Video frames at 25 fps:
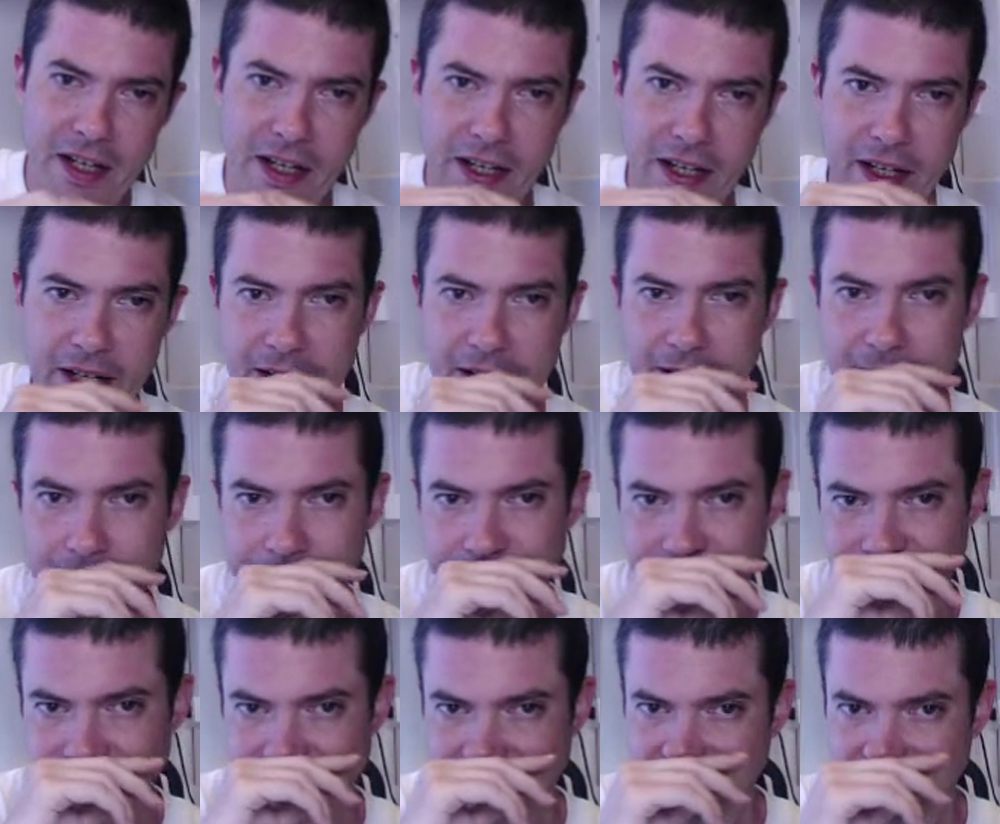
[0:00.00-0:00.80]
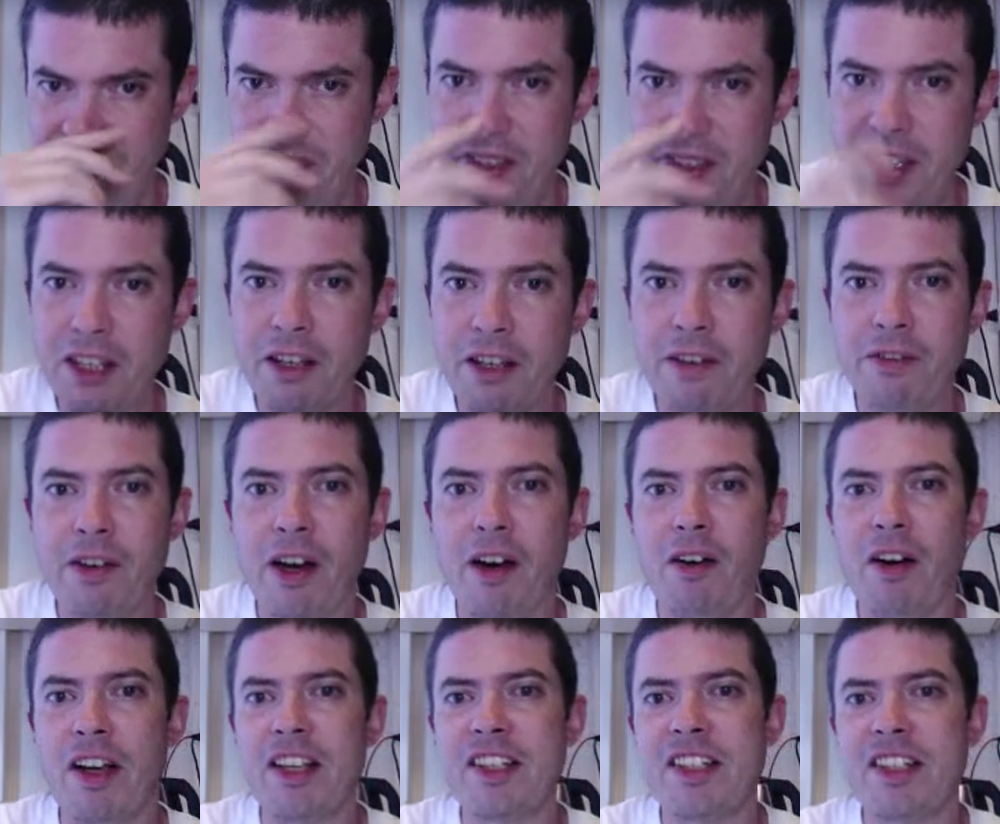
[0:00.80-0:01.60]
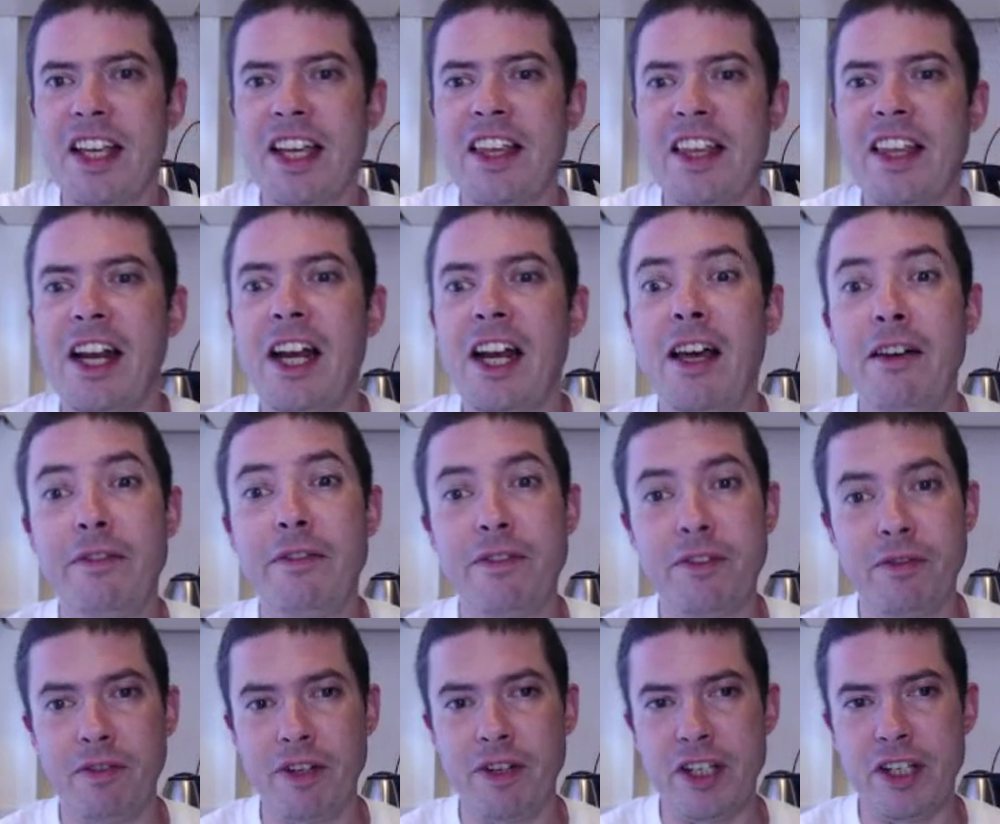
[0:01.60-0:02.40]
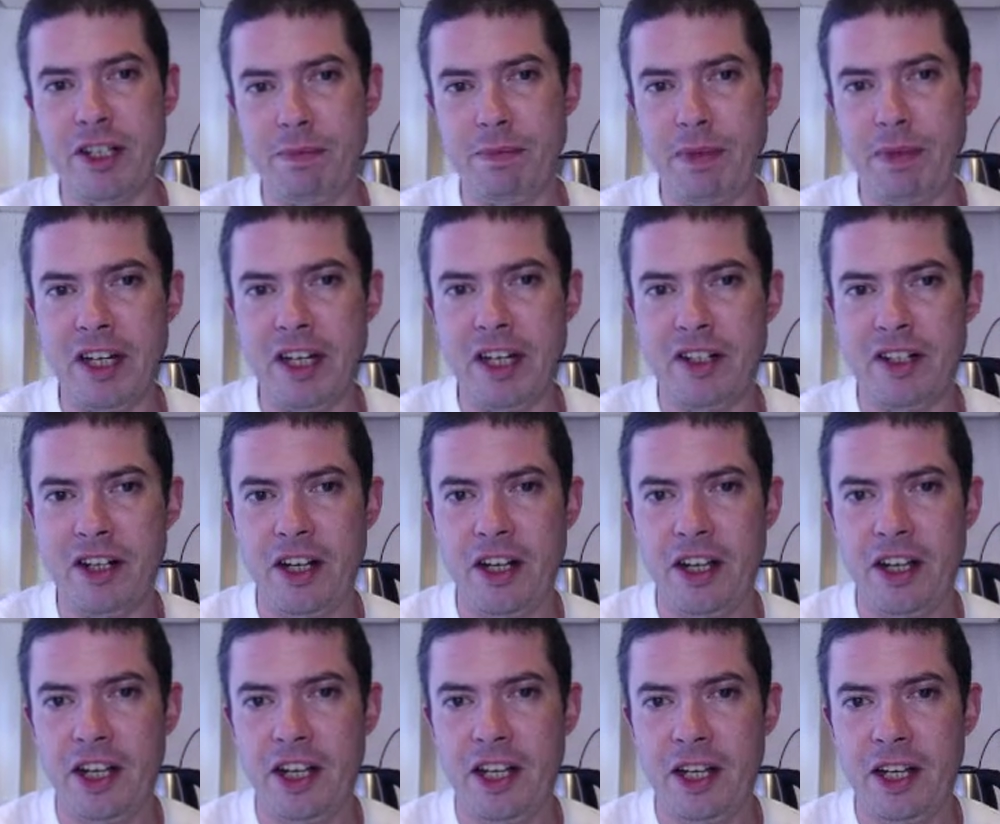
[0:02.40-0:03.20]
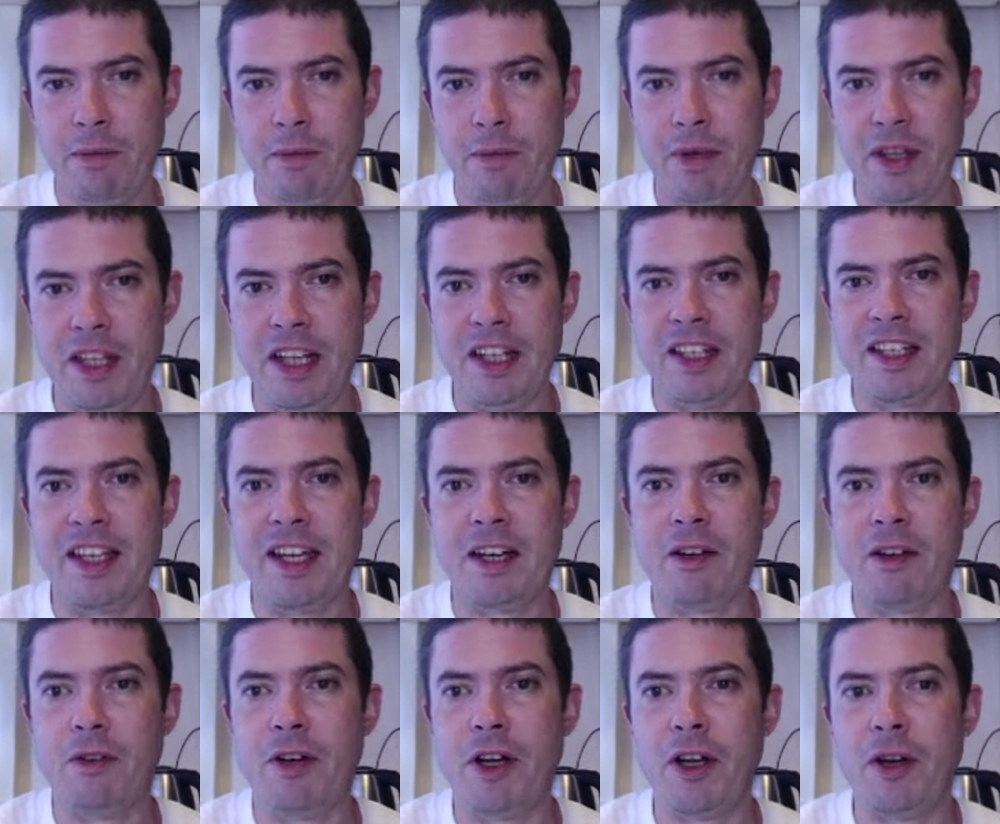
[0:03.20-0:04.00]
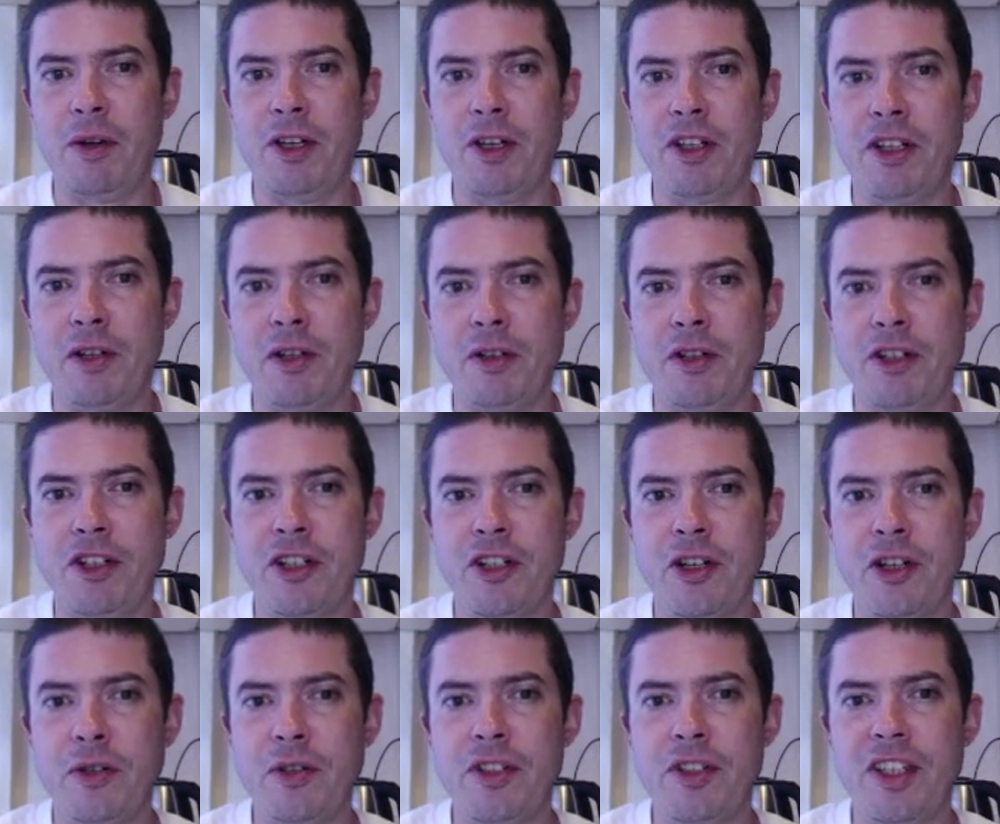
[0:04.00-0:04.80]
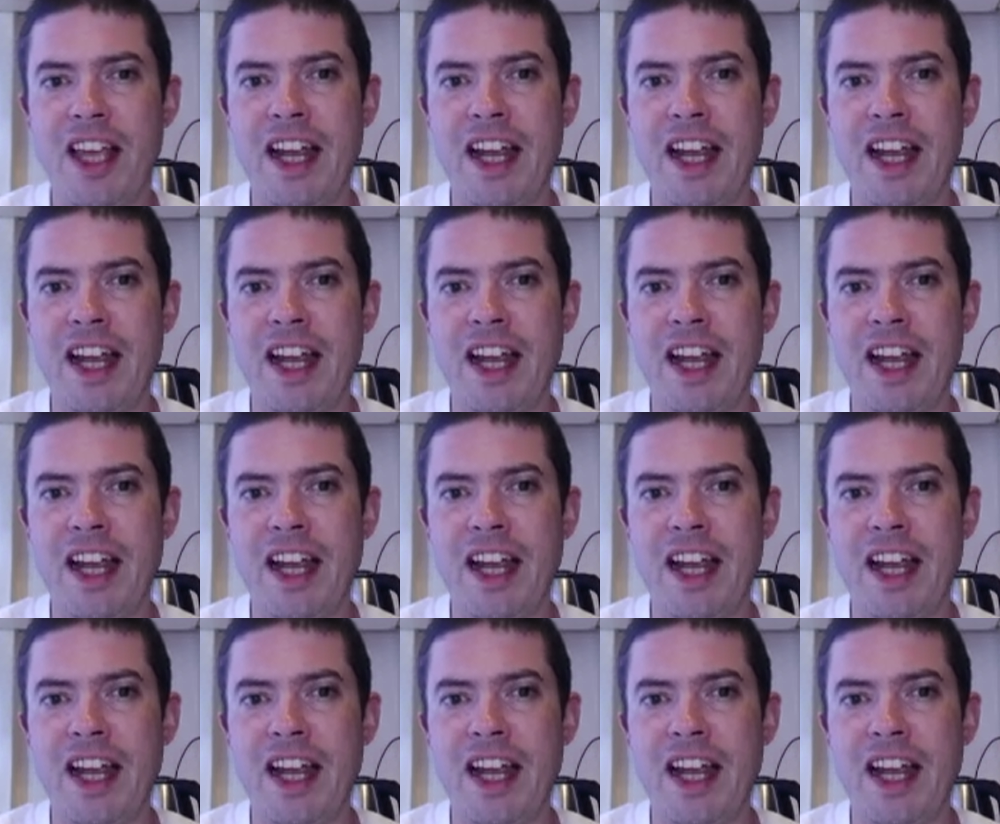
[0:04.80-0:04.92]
Yeah. Far-right say they love free speech, but the attack on Owen Jones shows they